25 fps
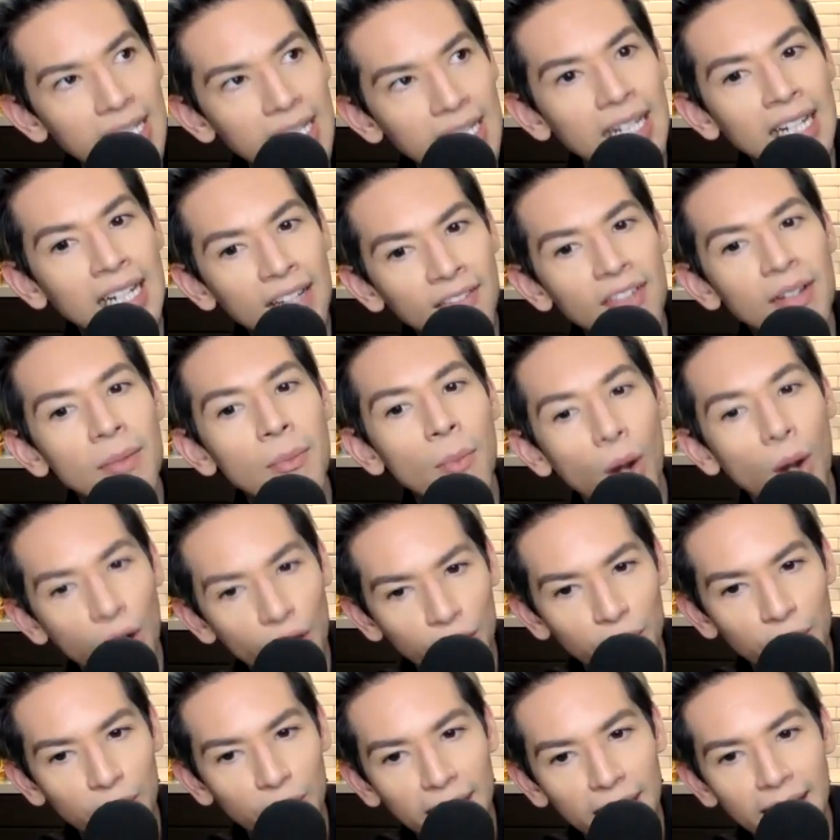and even
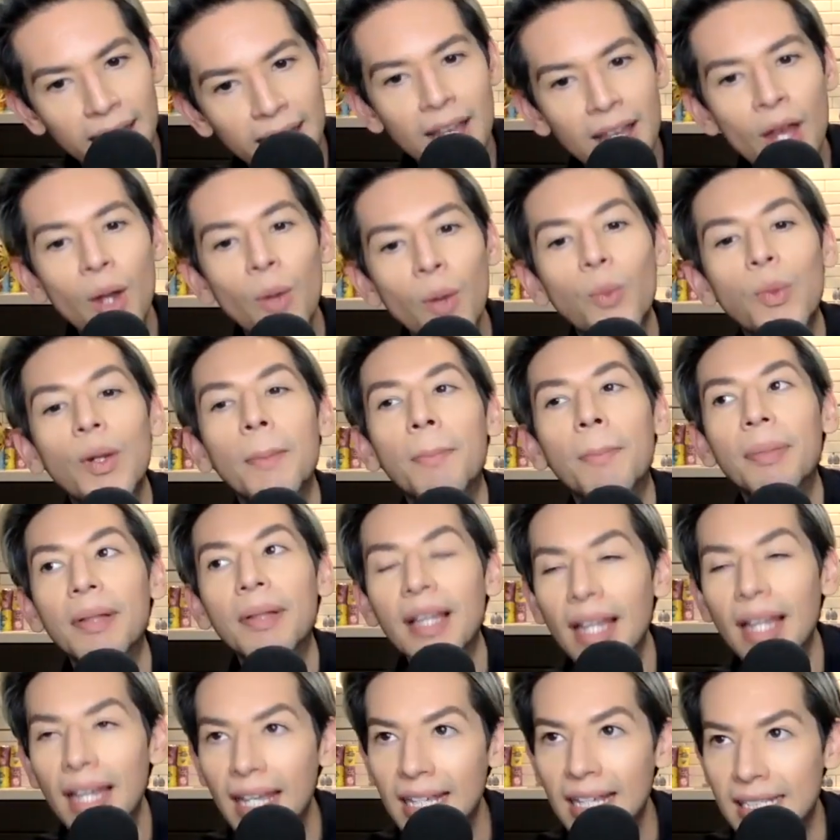Margaret
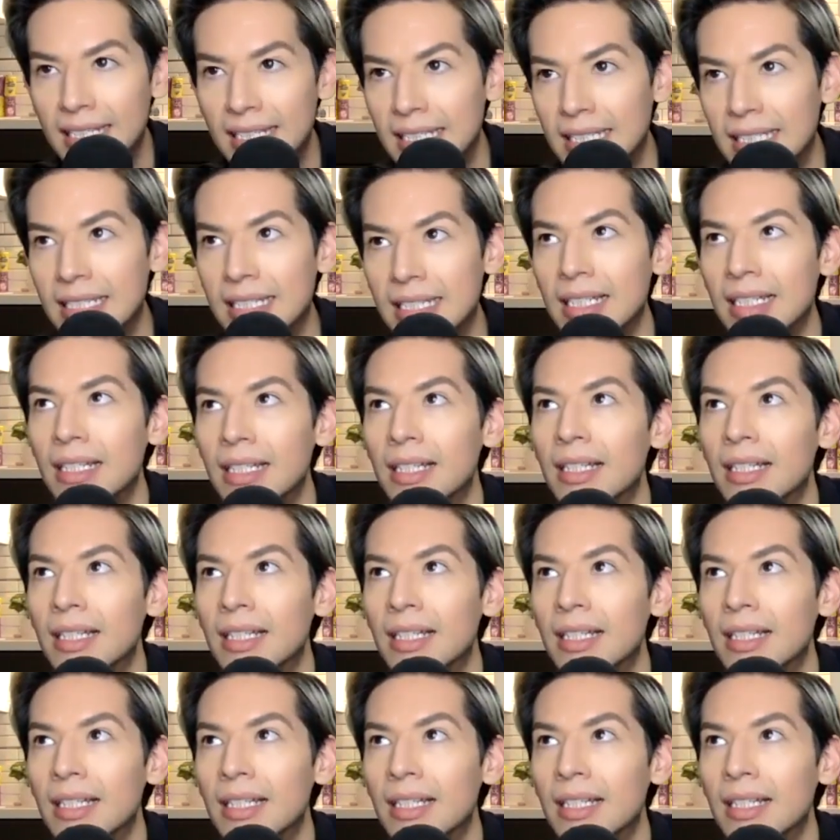replaced